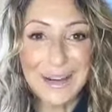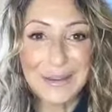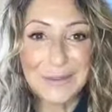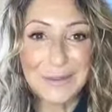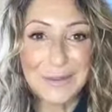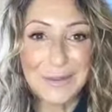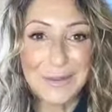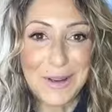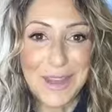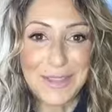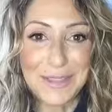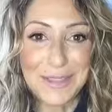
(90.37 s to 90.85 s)

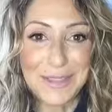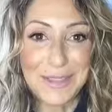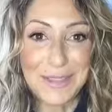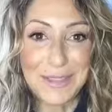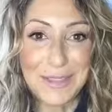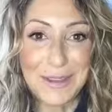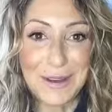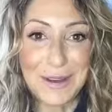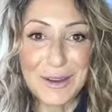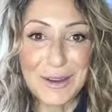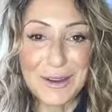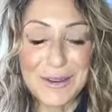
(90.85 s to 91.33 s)

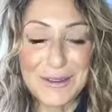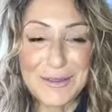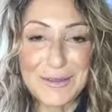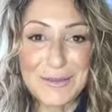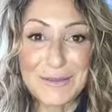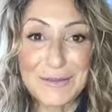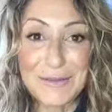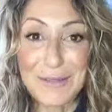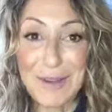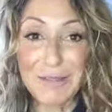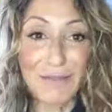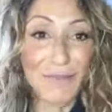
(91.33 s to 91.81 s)

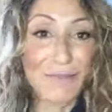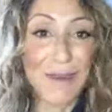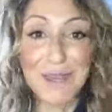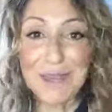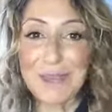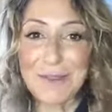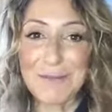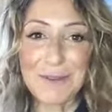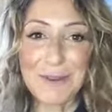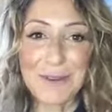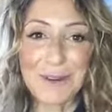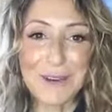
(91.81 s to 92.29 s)
with my
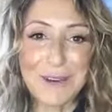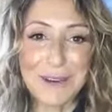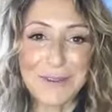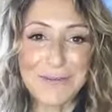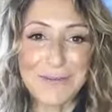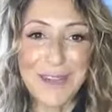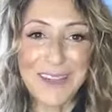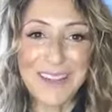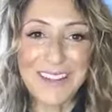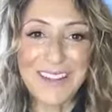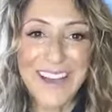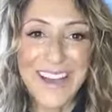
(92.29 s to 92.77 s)
community and my
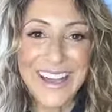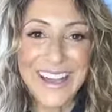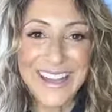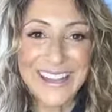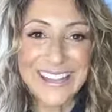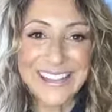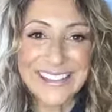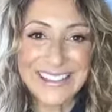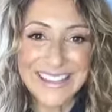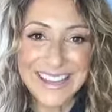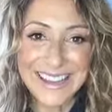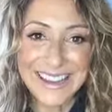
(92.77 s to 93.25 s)

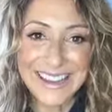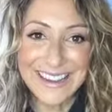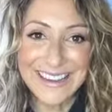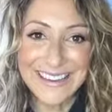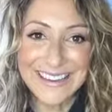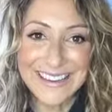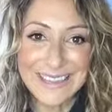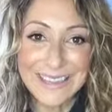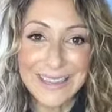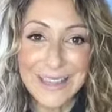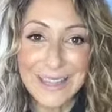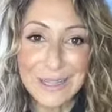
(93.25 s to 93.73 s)
clients, and
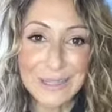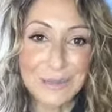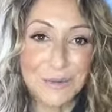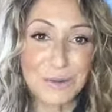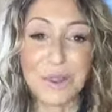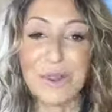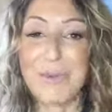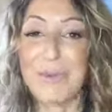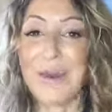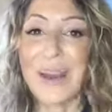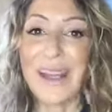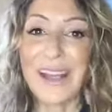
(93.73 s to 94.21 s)
that's really
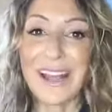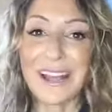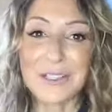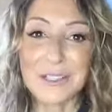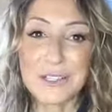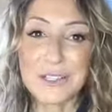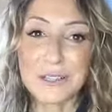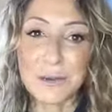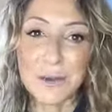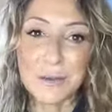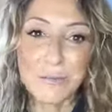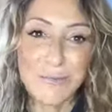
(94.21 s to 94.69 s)
what I had to
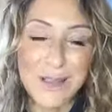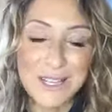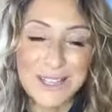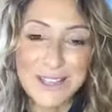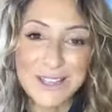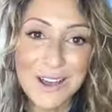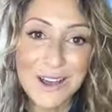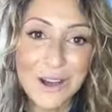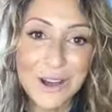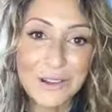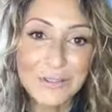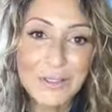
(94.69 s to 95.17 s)
do with
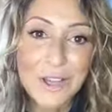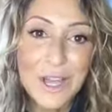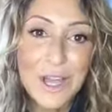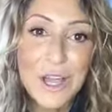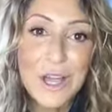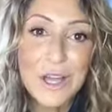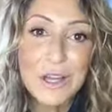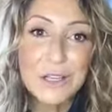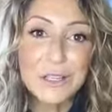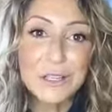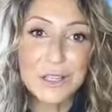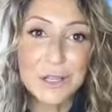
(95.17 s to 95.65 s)
myself.
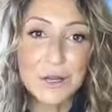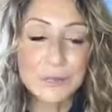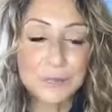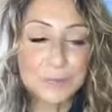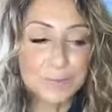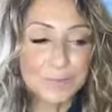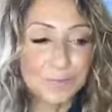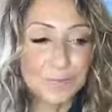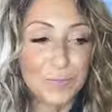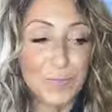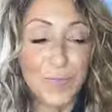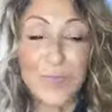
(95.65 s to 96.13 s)
So
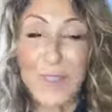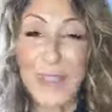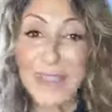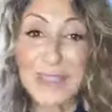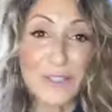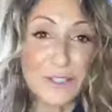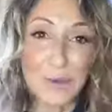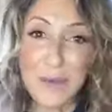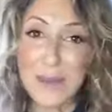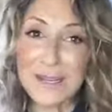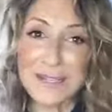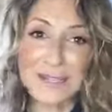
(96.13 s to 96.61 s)
it's
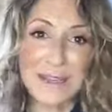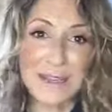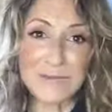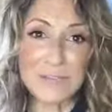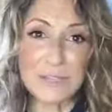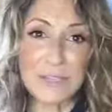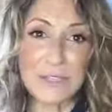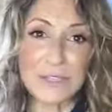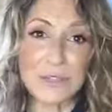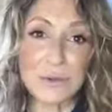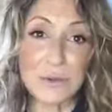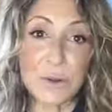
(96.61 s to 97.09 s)
great to have
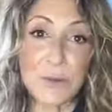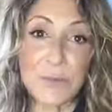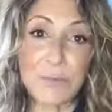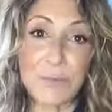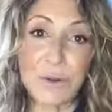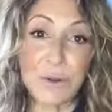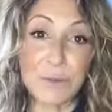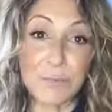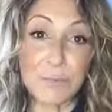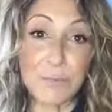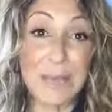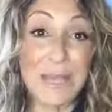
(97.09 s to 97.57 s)
these
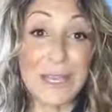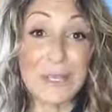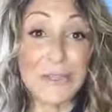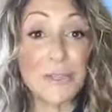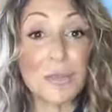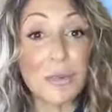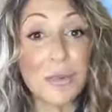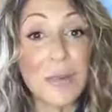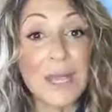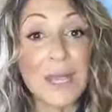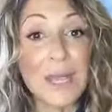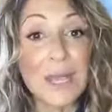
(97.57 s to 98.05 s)
big
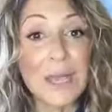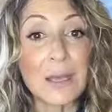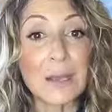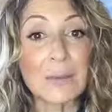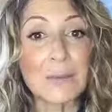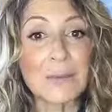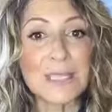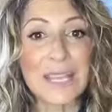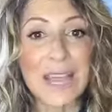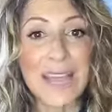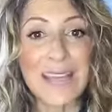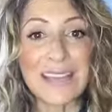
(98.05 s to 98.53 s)

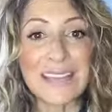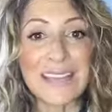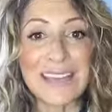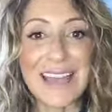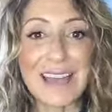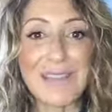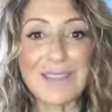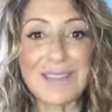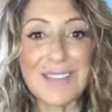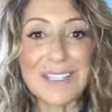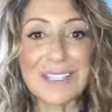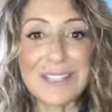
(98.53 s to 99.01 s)
dreams and to
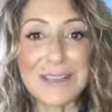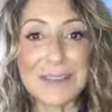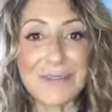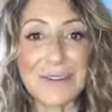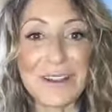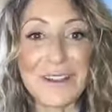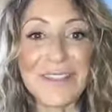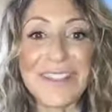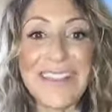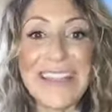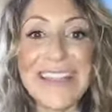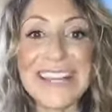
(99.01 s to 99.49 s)
have these
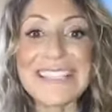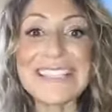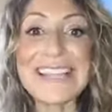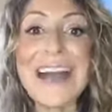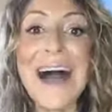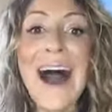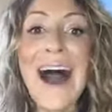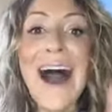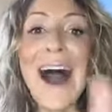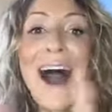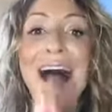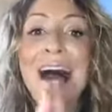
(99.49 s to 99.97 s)
different things.
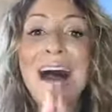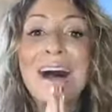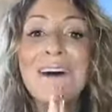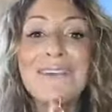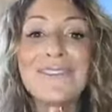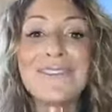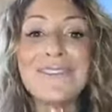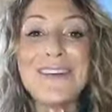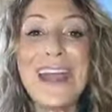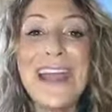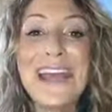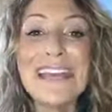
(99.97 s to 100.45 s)

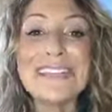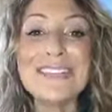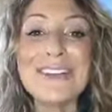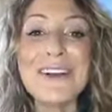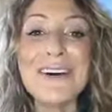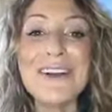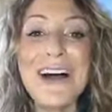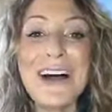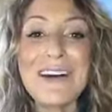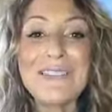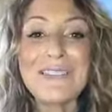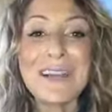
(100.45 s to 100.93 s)
Rachel,
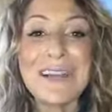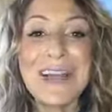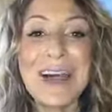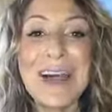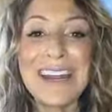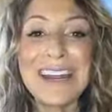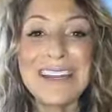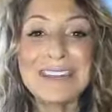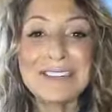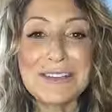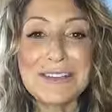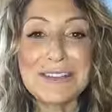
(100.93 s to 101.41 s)
oh my God,
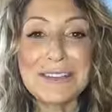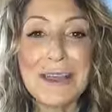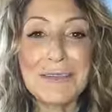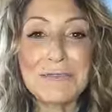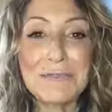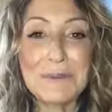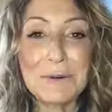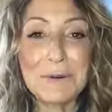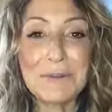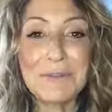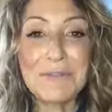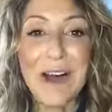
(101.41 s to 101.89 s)
I just left
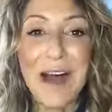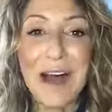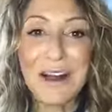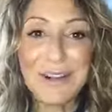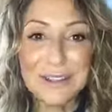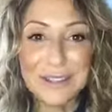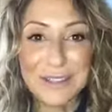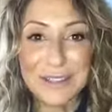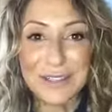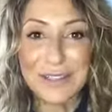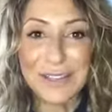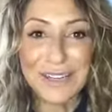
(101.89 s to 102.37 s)
you a
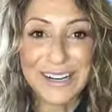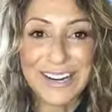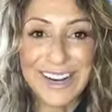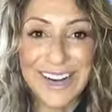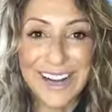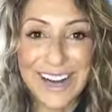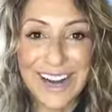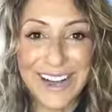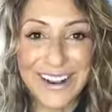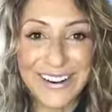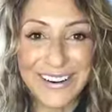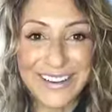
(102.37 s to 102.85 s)
boxer.
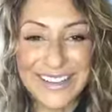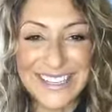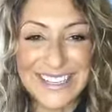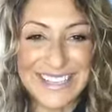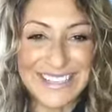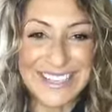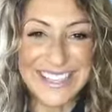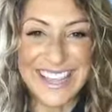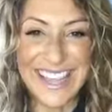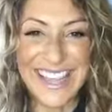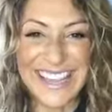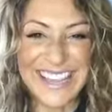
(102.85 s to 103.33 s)
I was
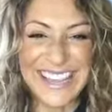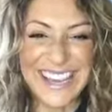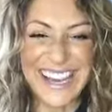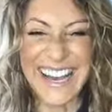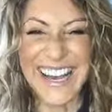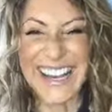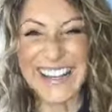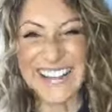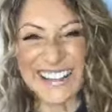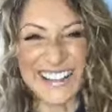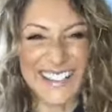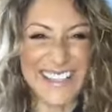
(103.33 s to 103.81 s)
like,
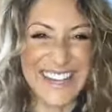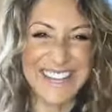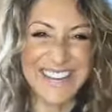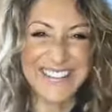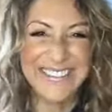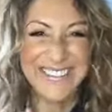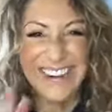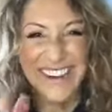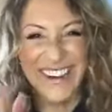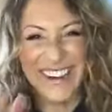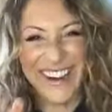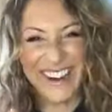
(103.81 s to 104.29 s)

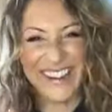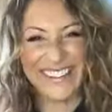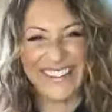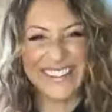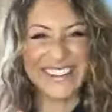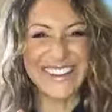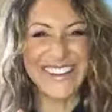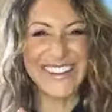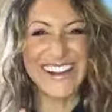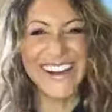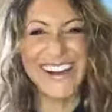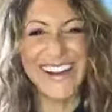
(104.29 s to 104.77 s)
where are you,
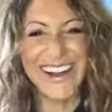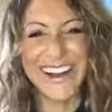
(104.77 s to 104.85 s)
girl?